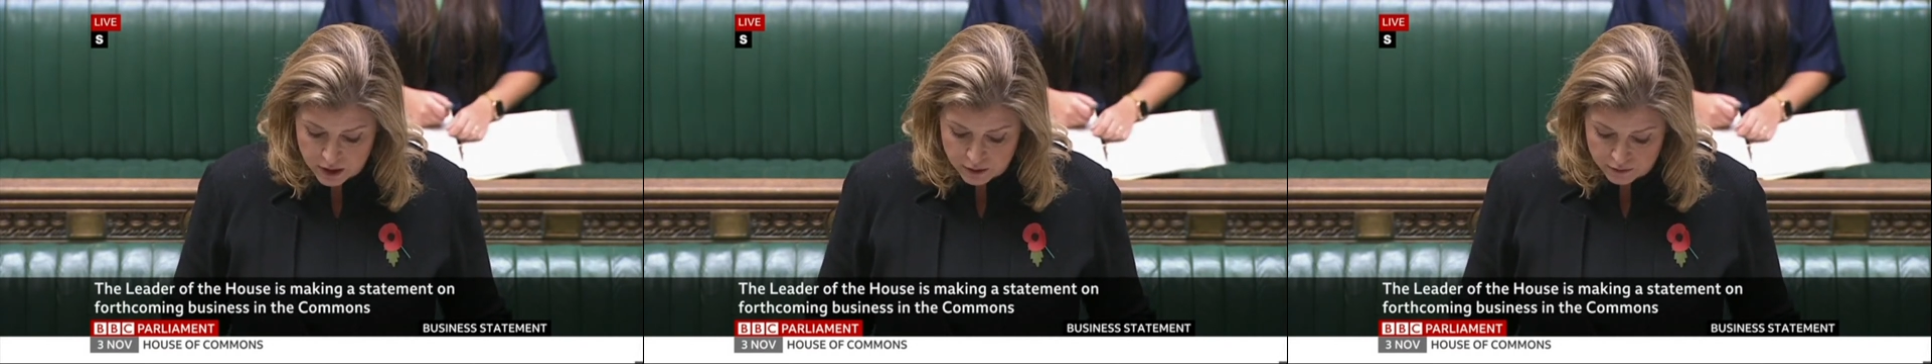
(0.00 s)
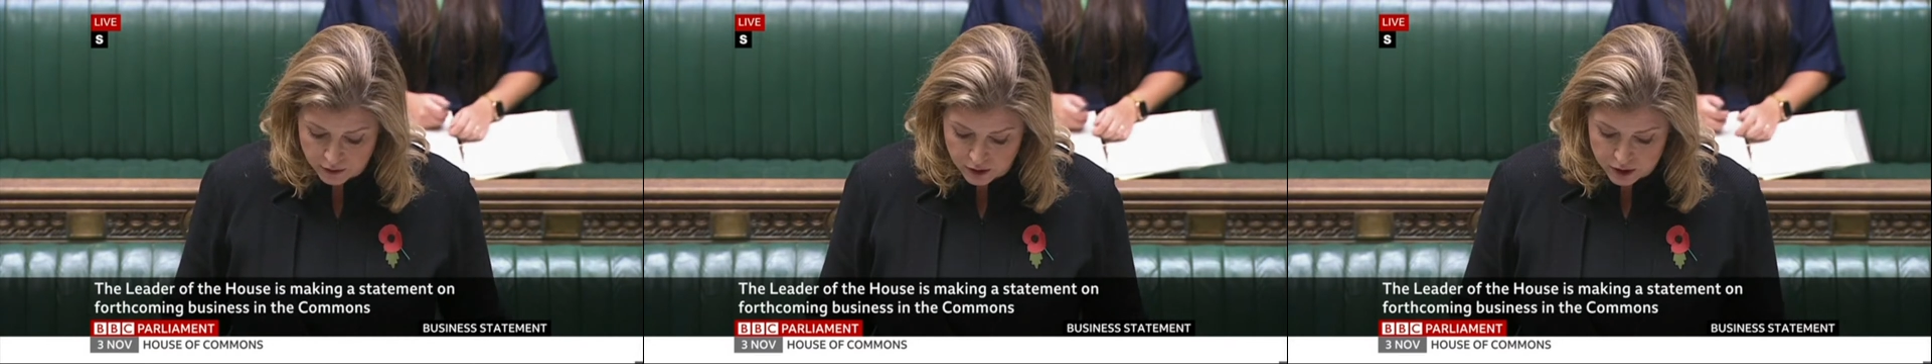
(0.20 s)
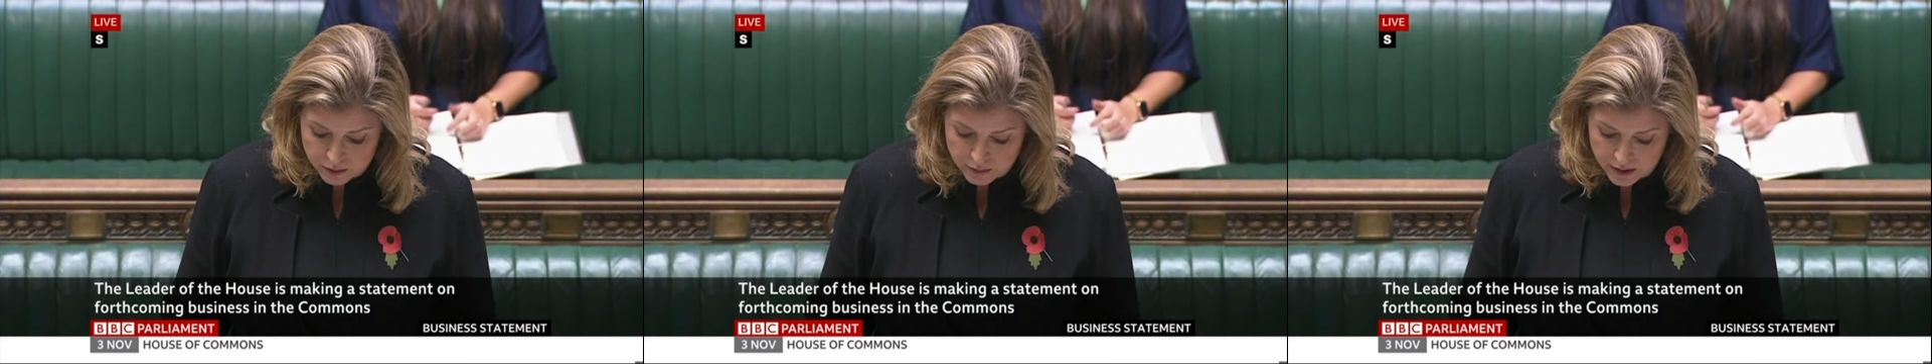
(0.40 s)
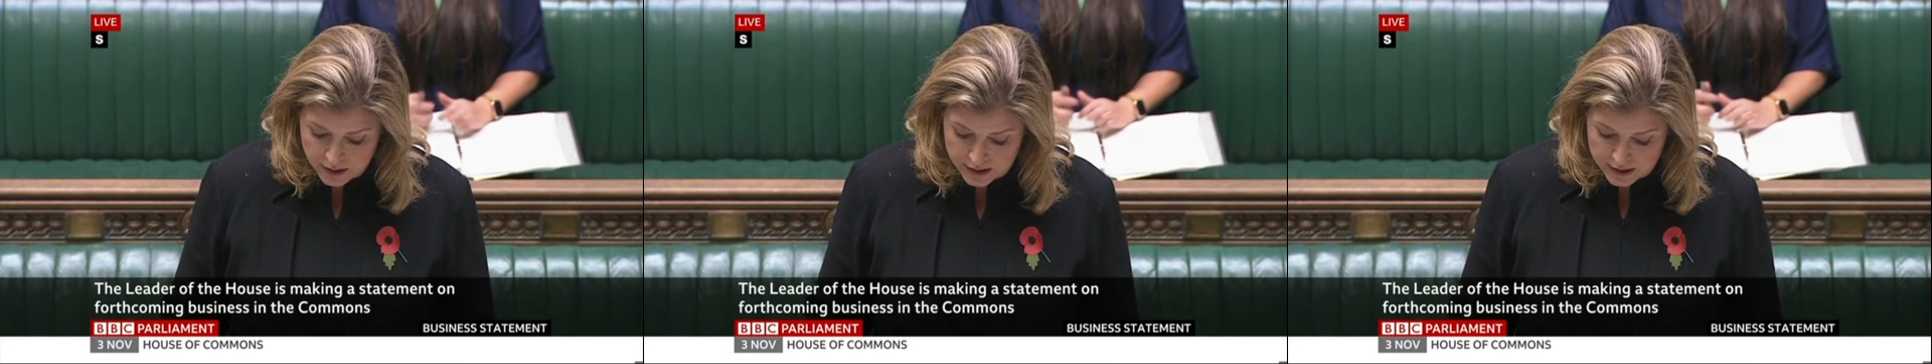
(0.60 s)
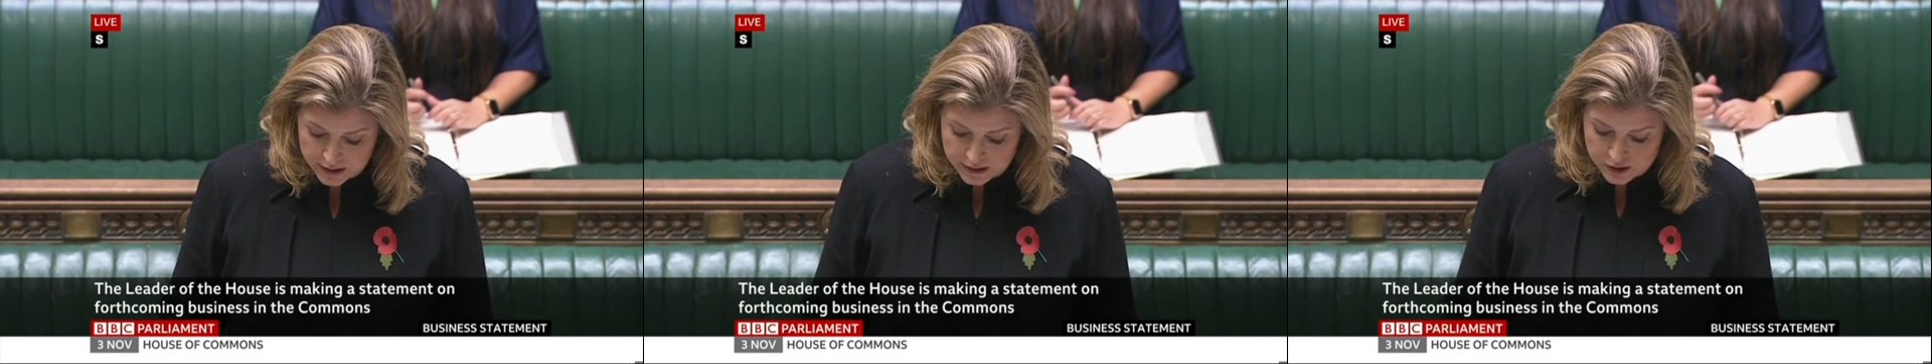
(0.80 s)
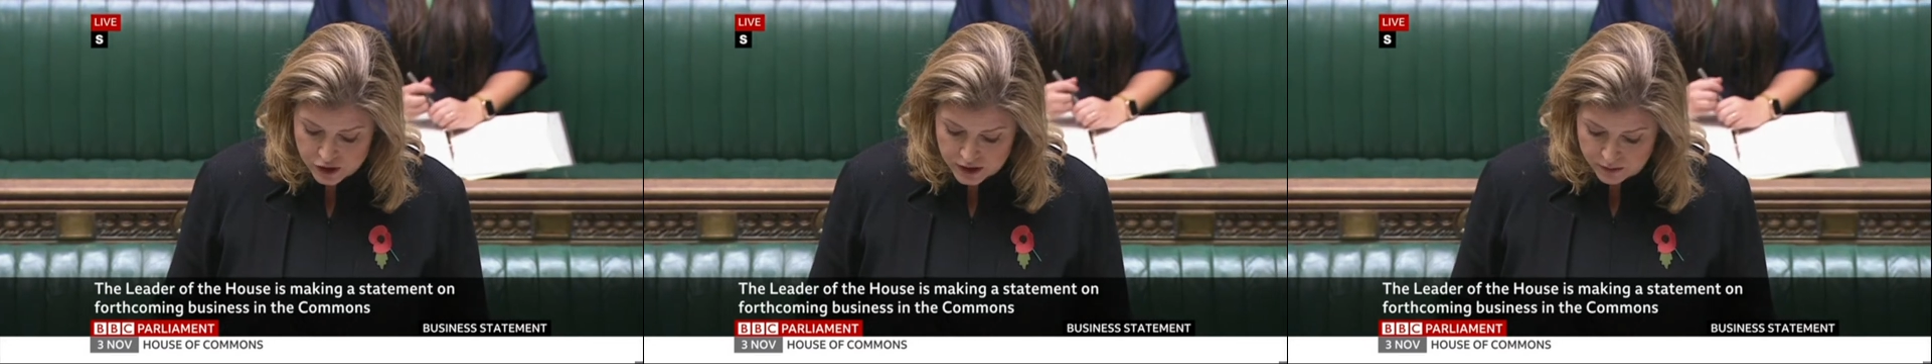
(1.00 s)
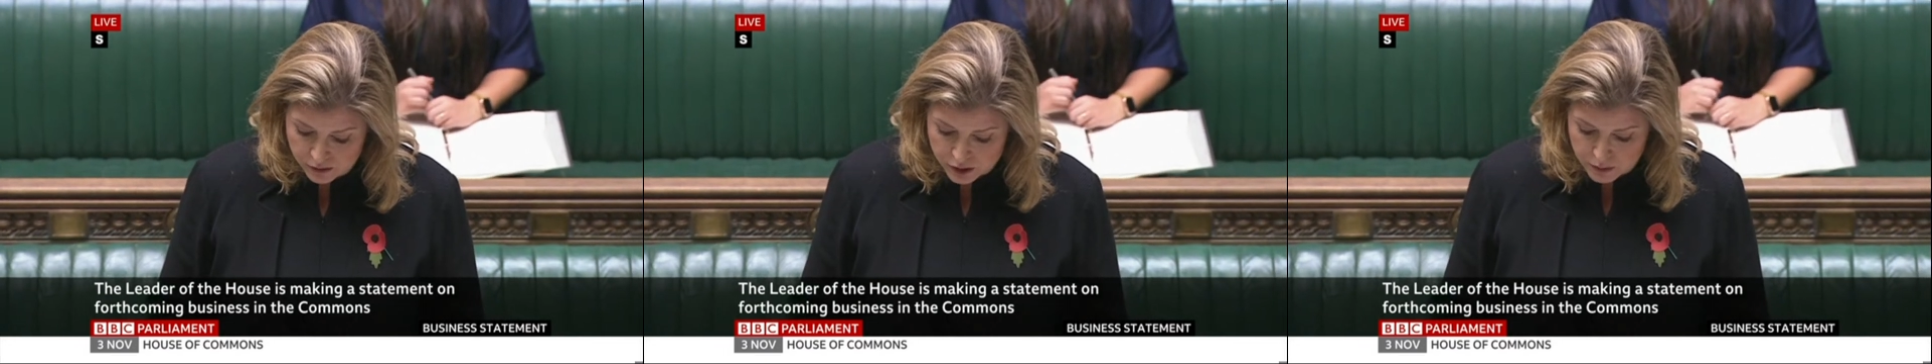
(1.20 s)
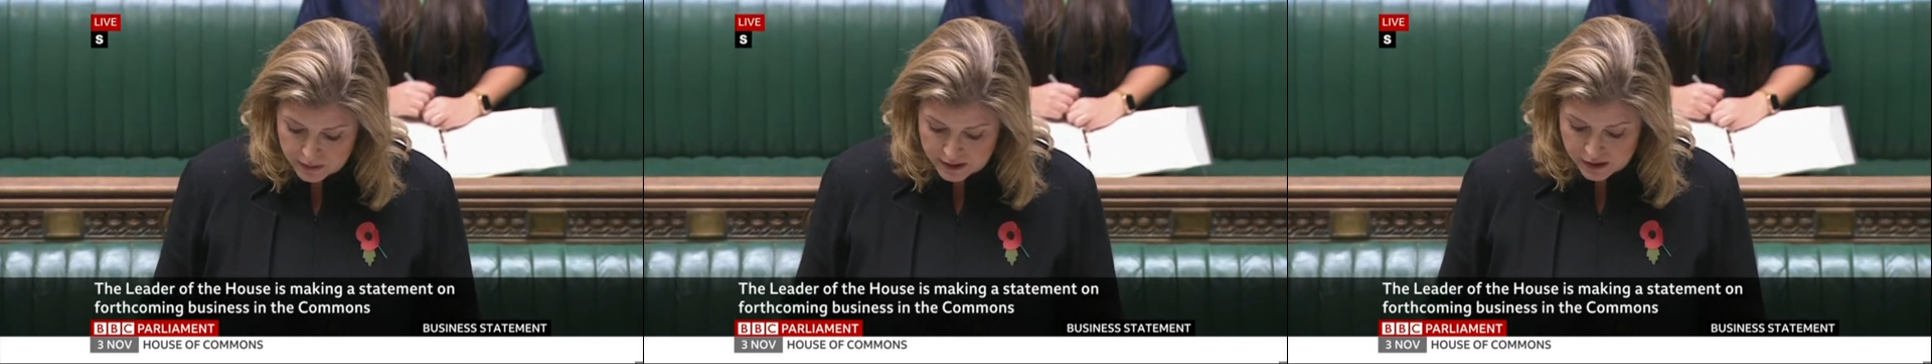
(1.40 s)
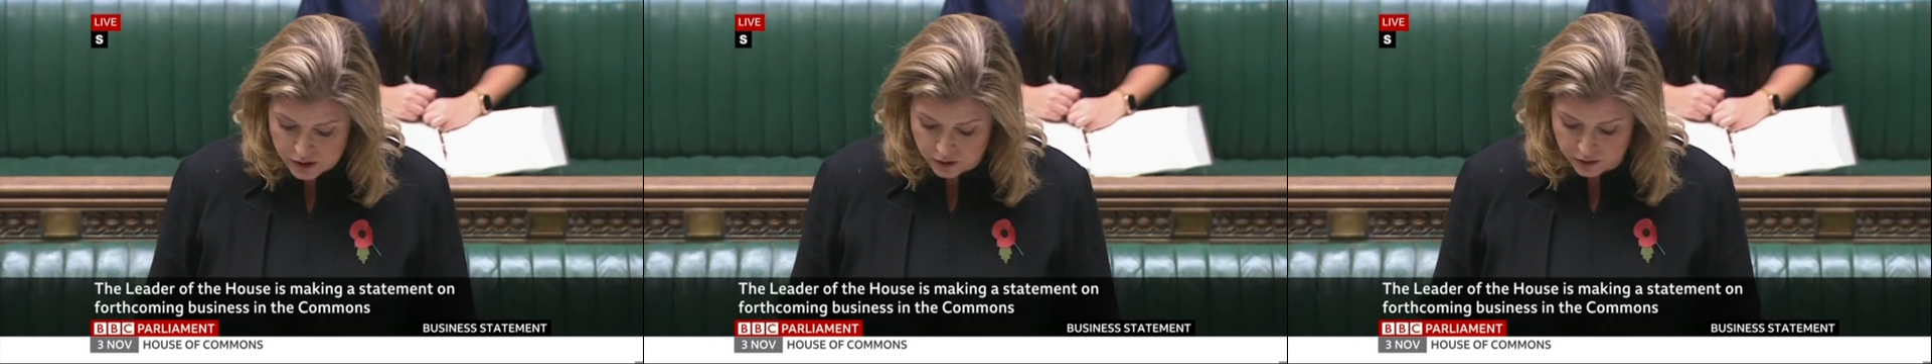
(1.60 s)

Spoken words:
followed by general debate